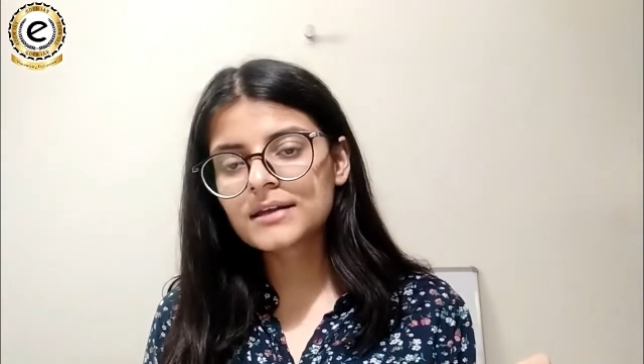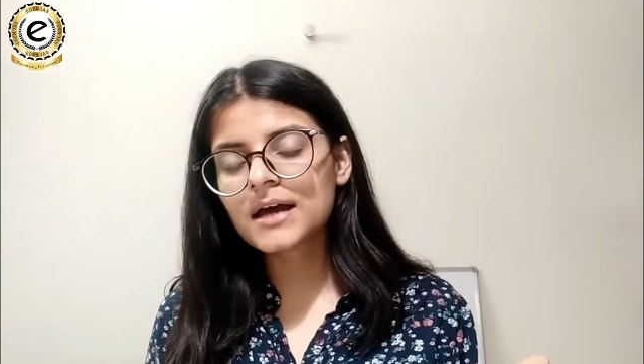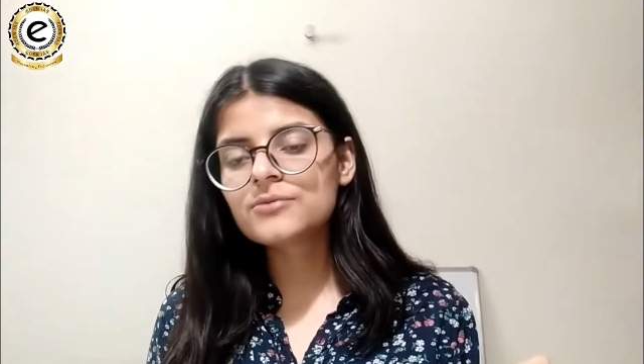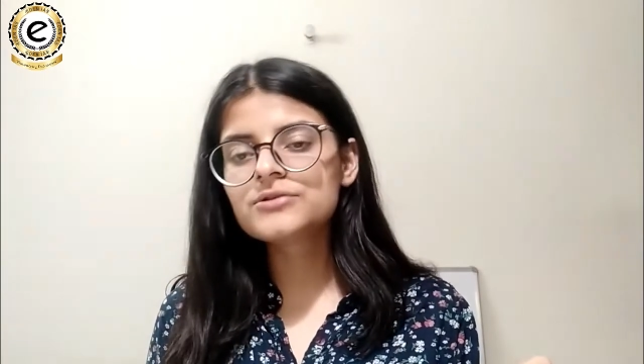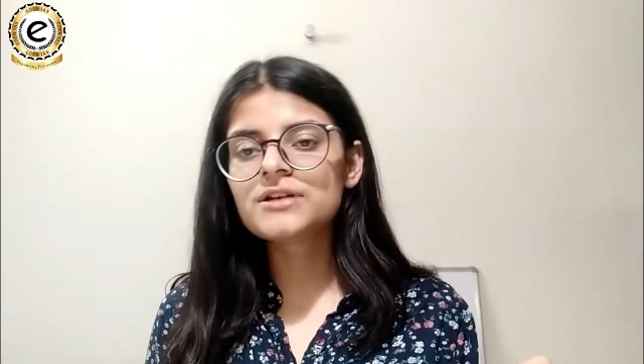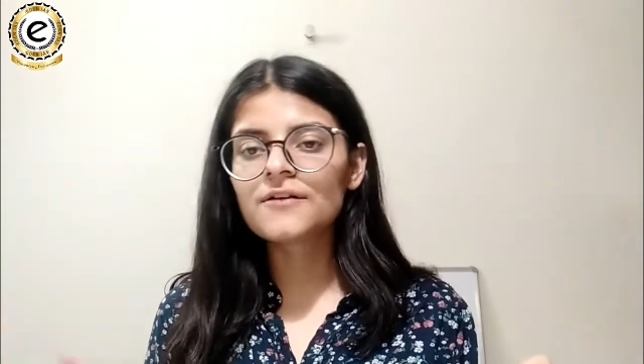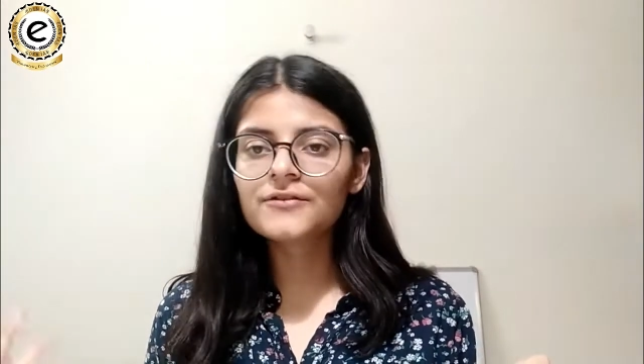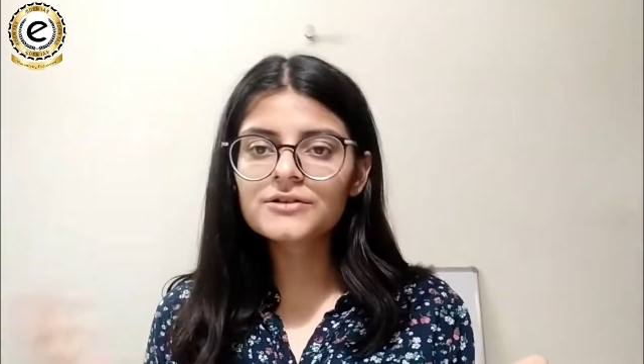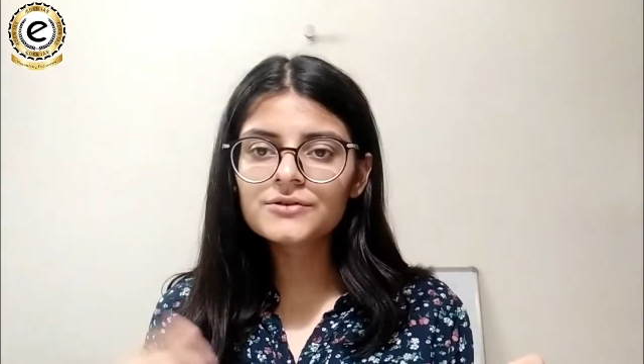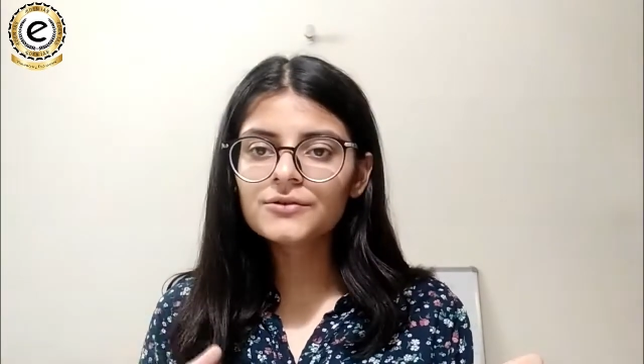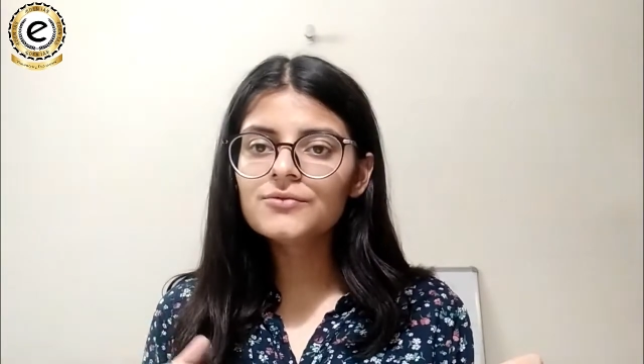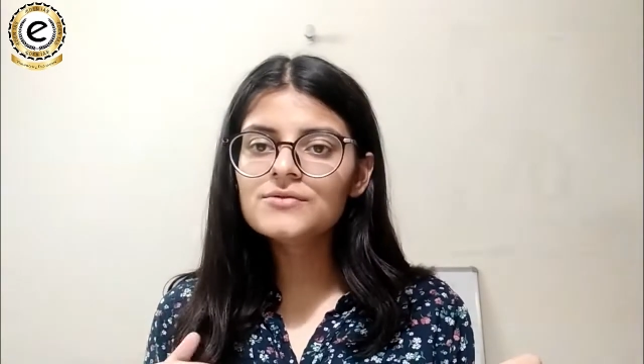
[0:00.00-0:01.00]
then I would refer to
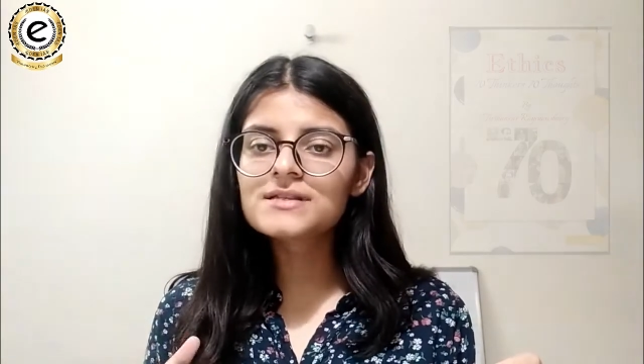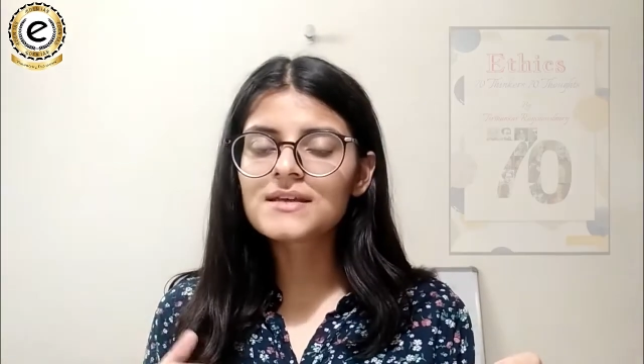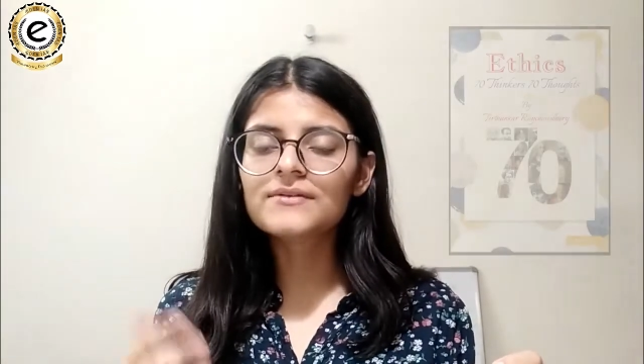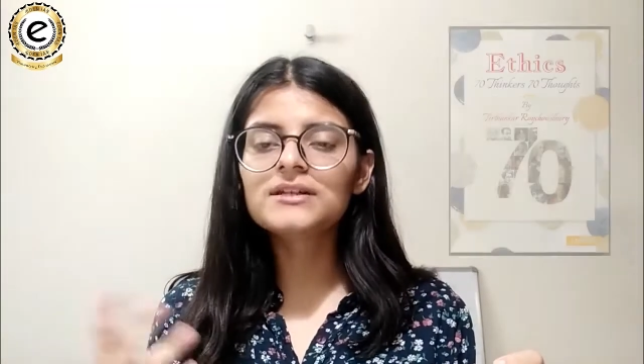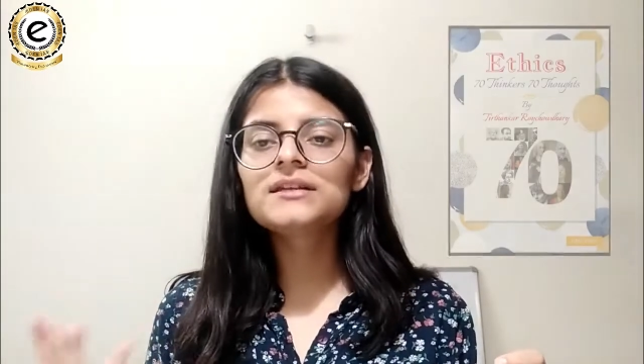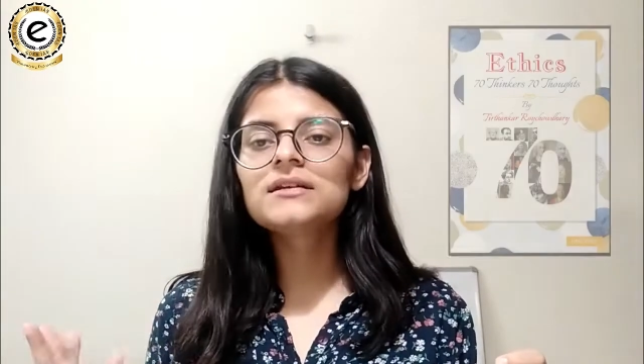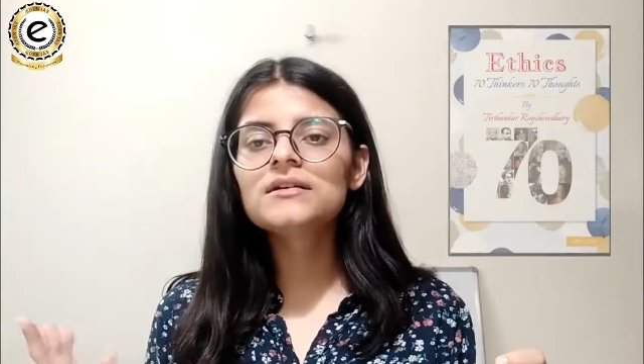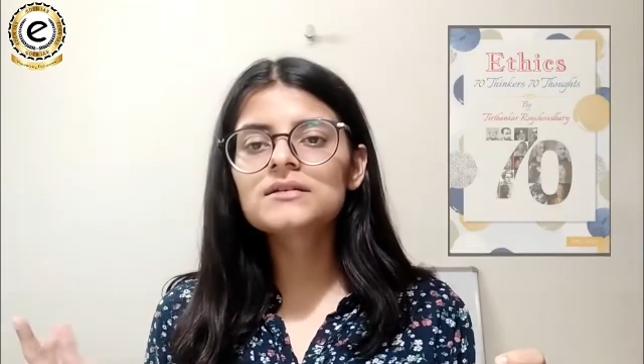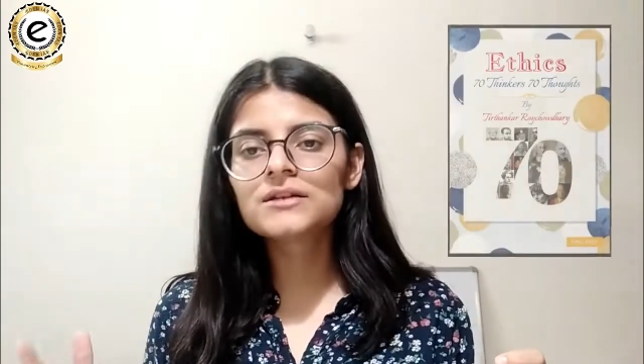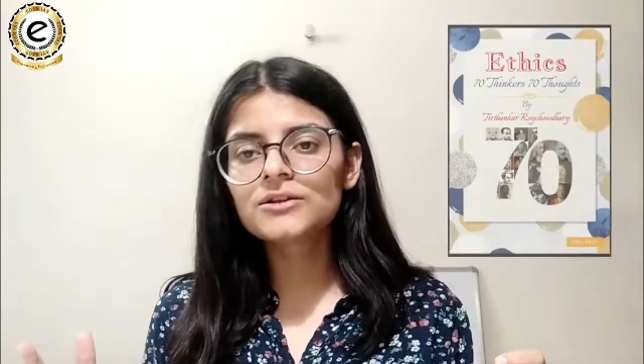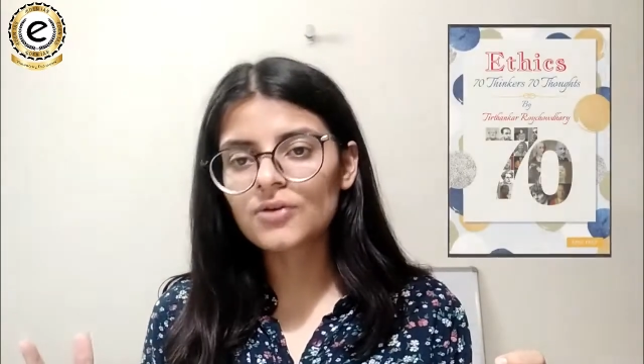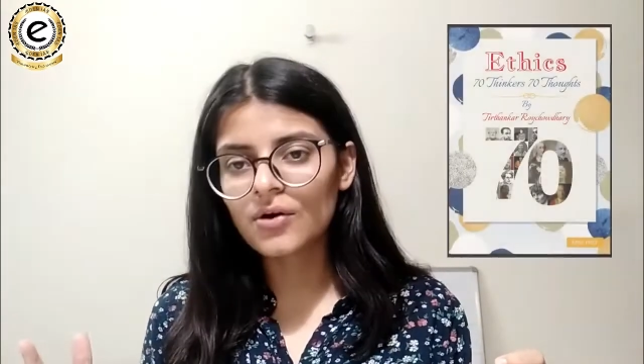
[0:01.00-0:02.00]
you 70 Thinkers
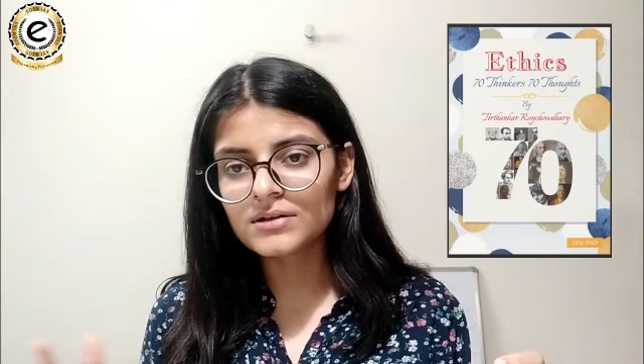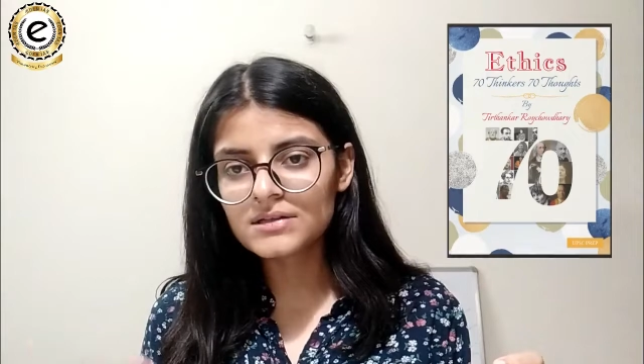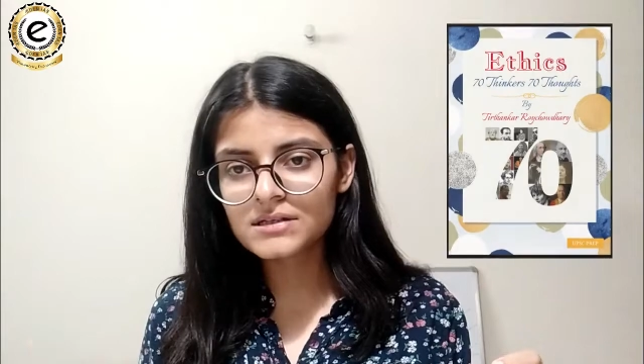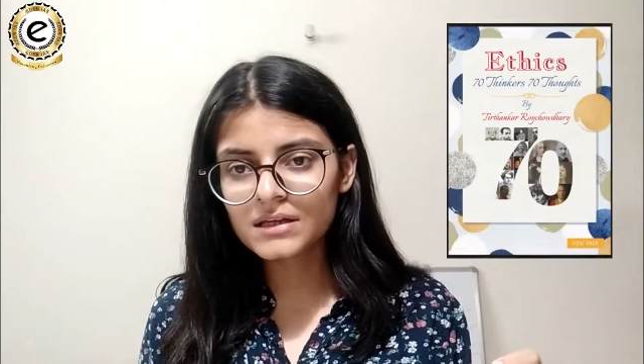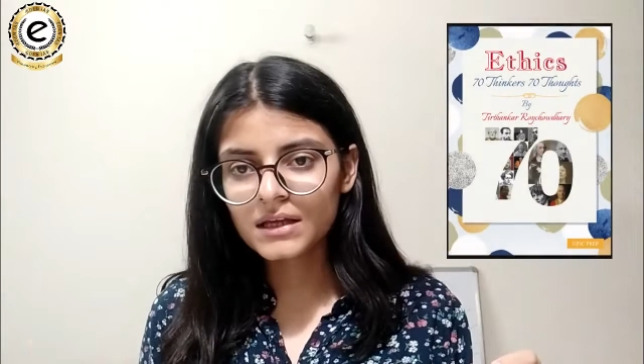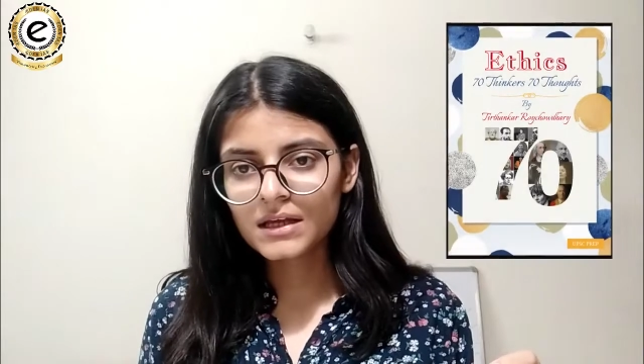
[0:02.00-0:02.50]
and Thoughts.